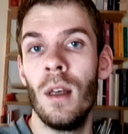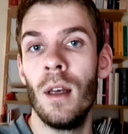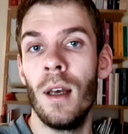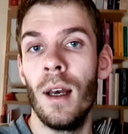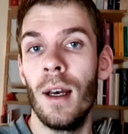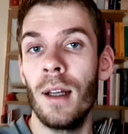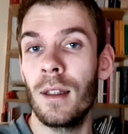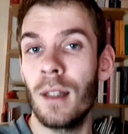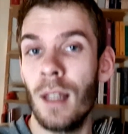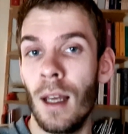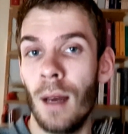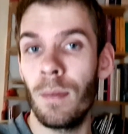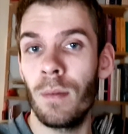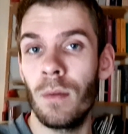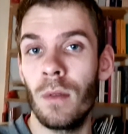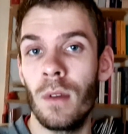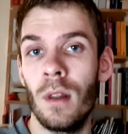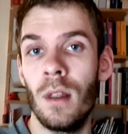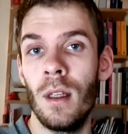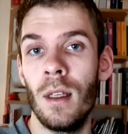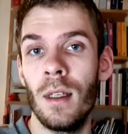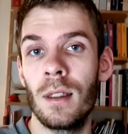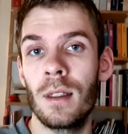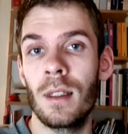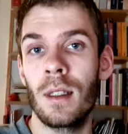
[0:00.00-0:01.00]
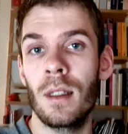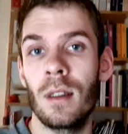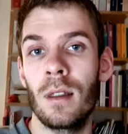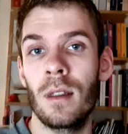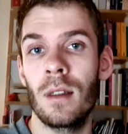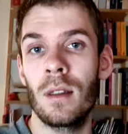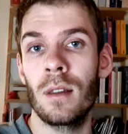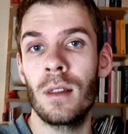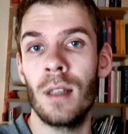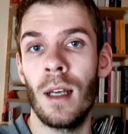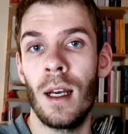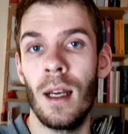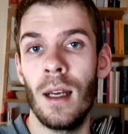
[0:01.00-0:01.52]
adapt this
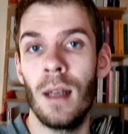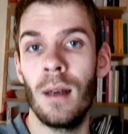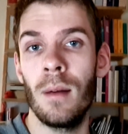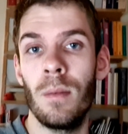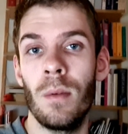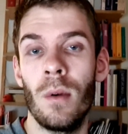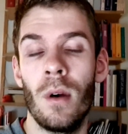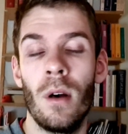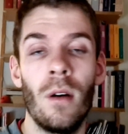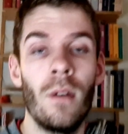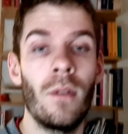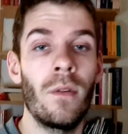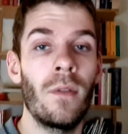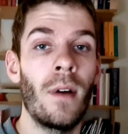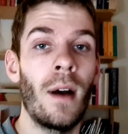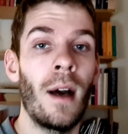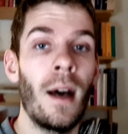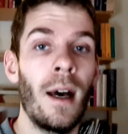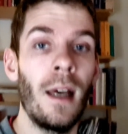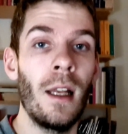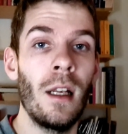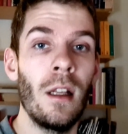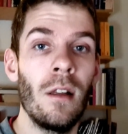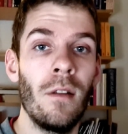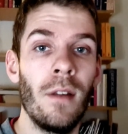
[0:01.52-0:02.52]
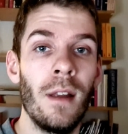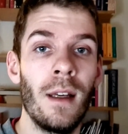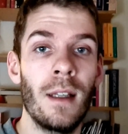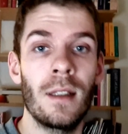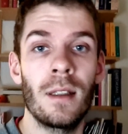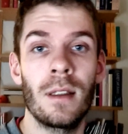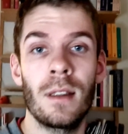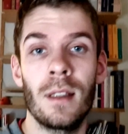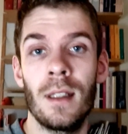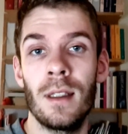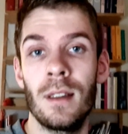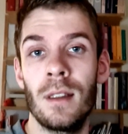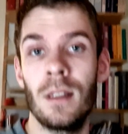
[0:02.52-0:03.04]
type of high-level
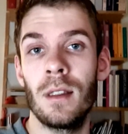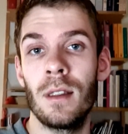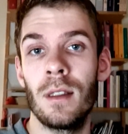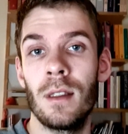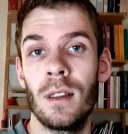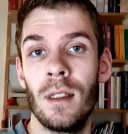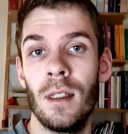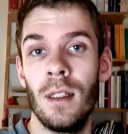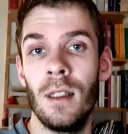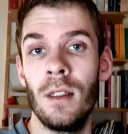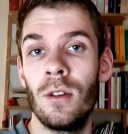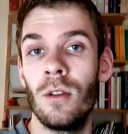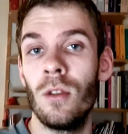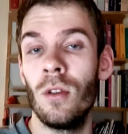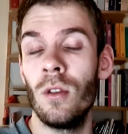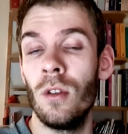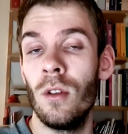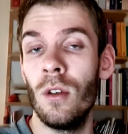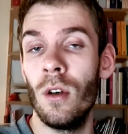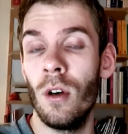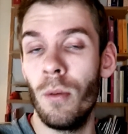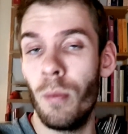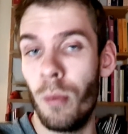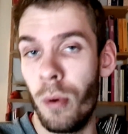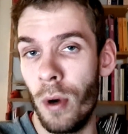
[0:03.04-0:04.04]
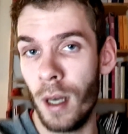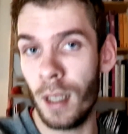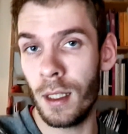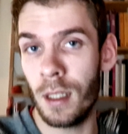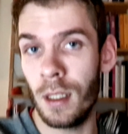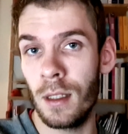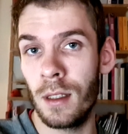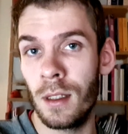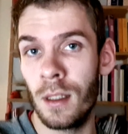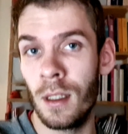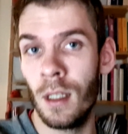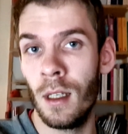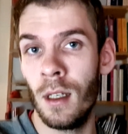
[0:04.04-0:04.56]
exercises into your
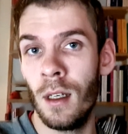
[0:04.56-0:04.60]
practice,